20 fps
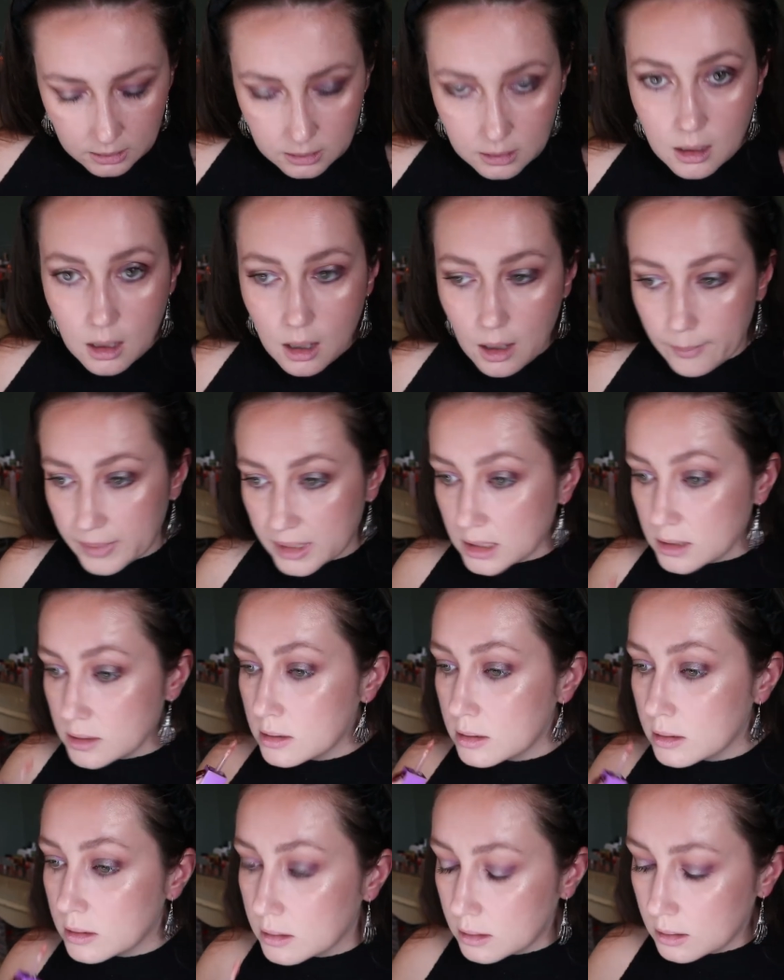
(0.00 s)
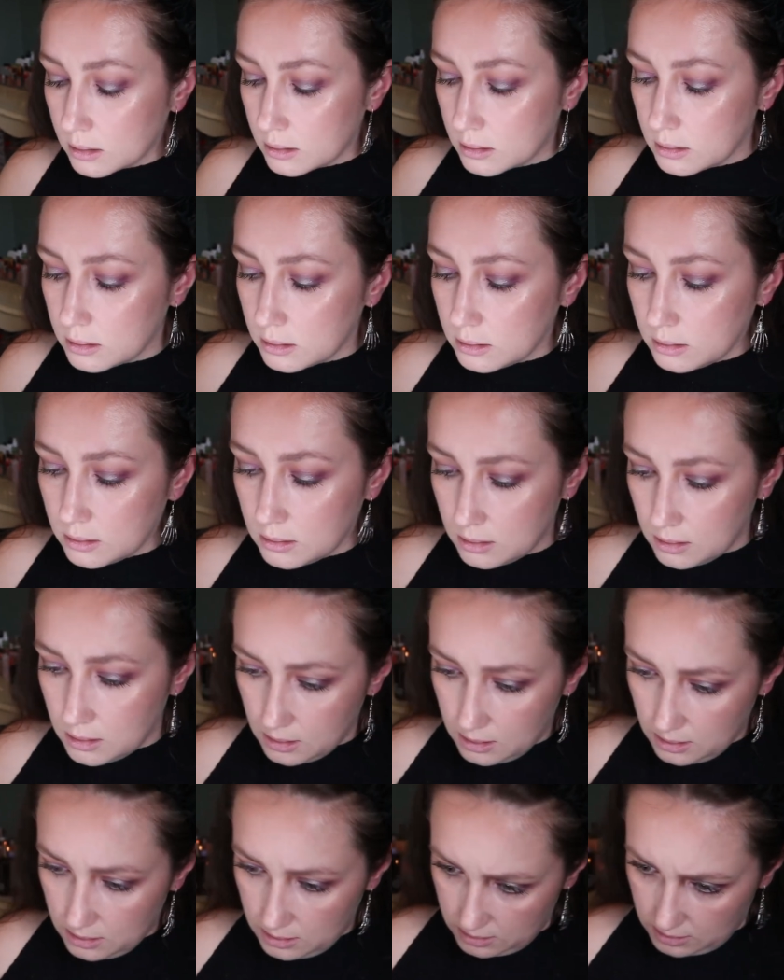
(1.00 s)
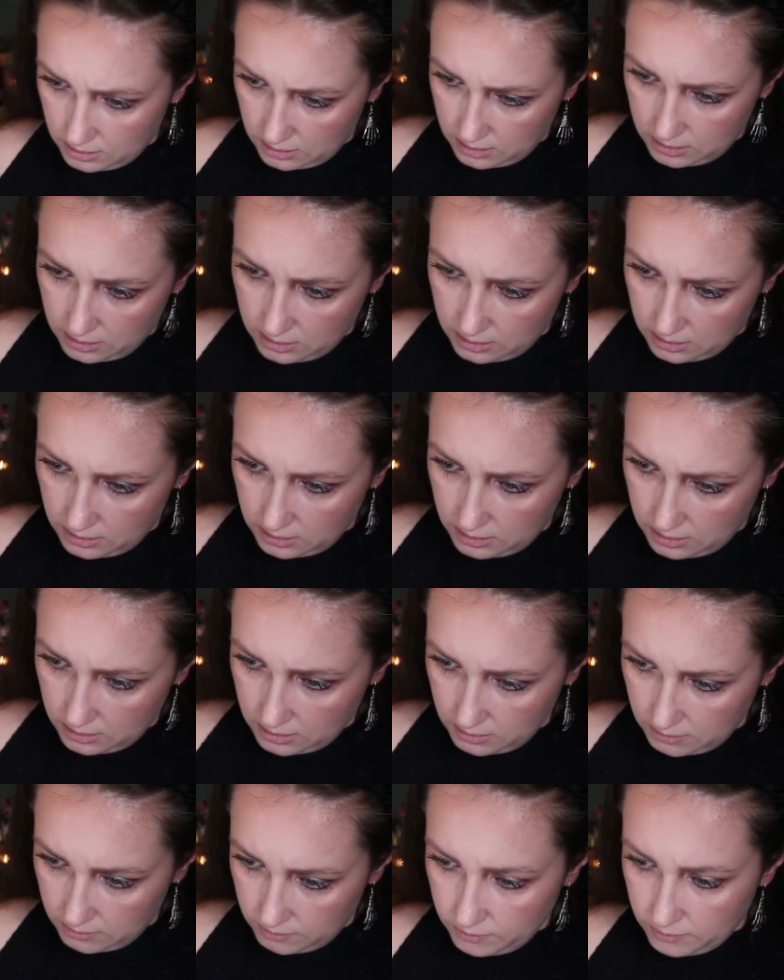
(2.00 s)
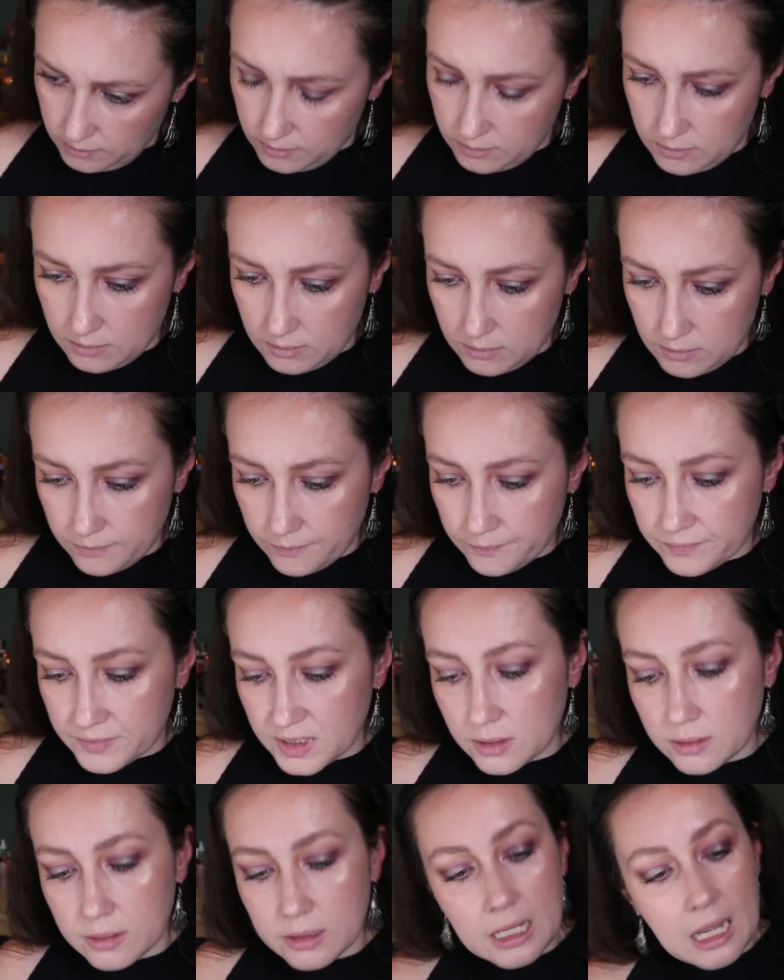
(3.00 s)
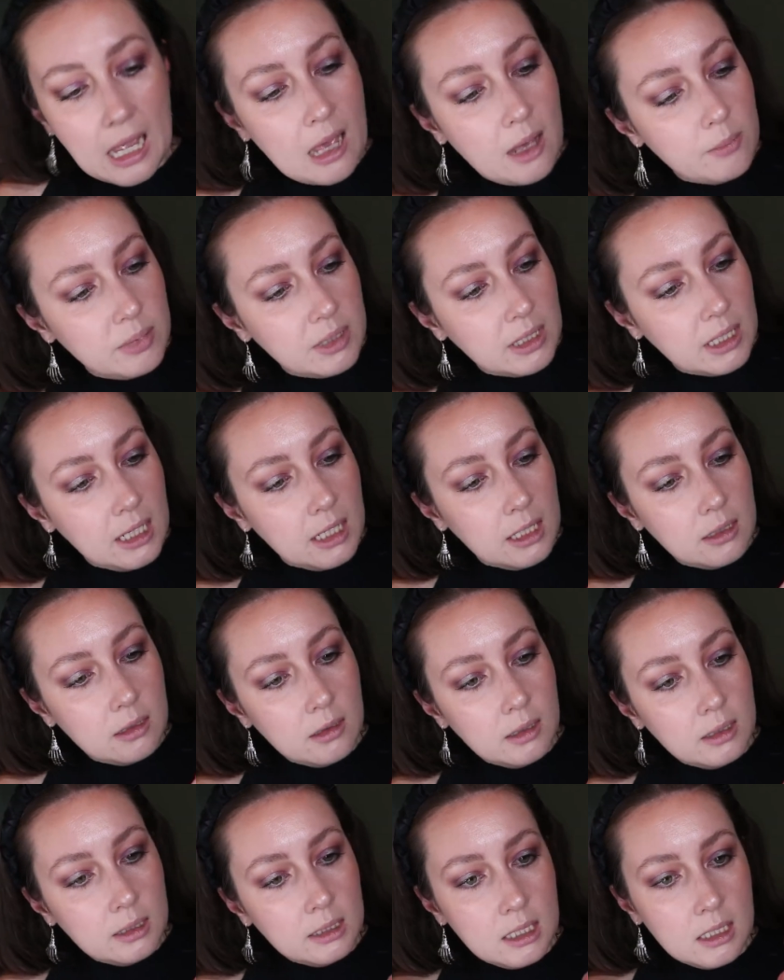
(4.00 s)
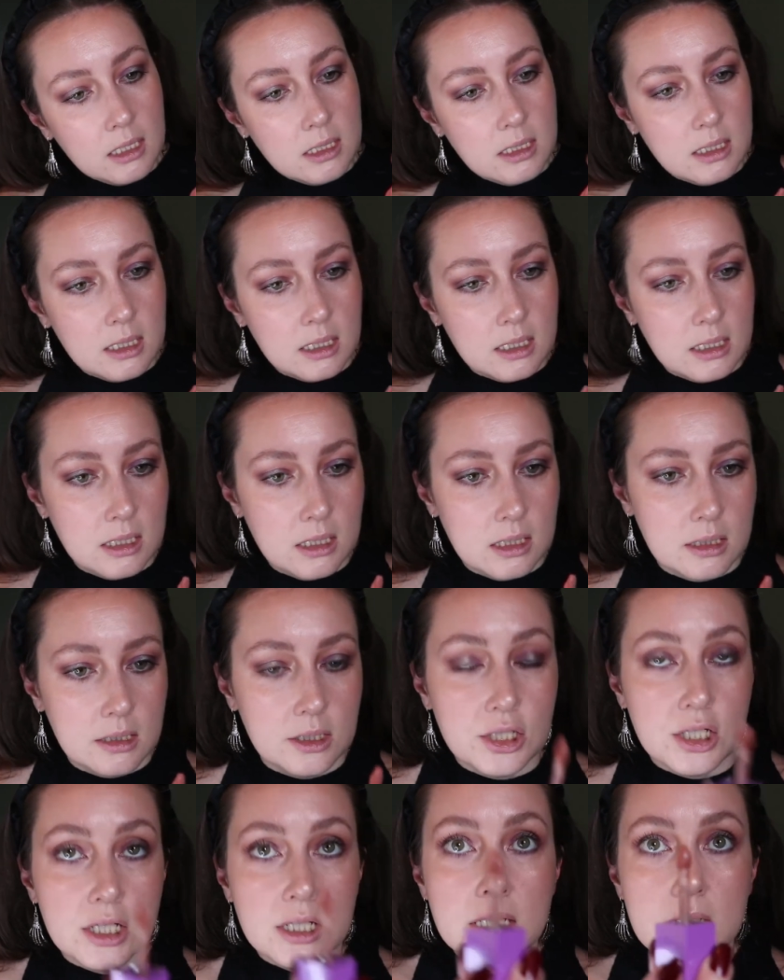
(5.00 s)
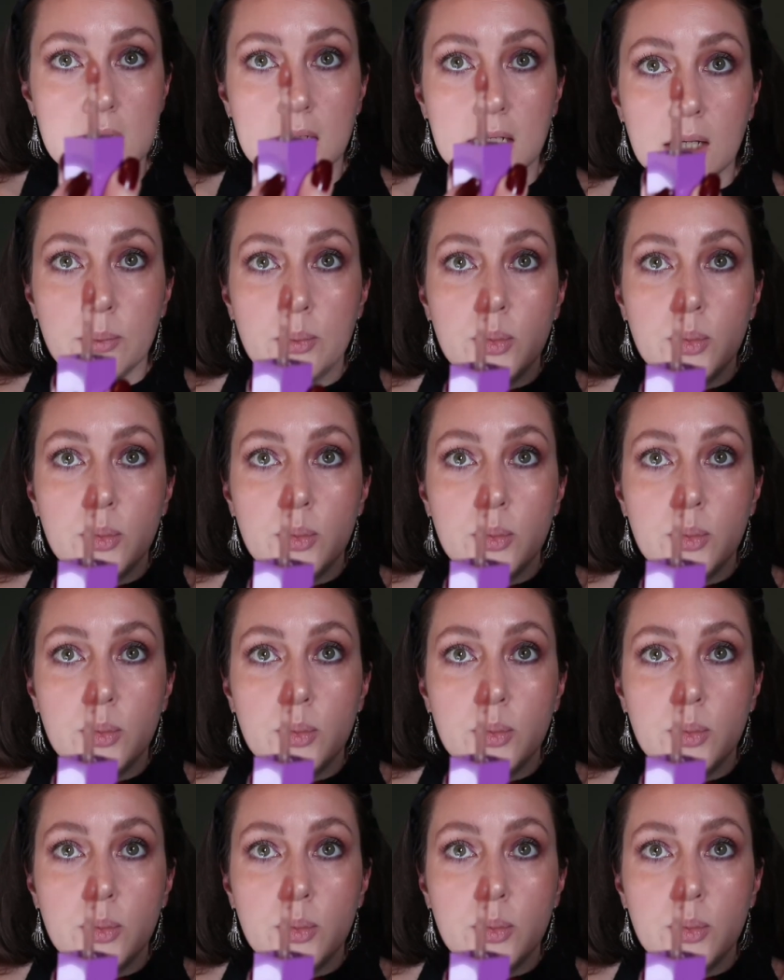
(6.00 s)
Calming Circle. So the applicator on this is just like a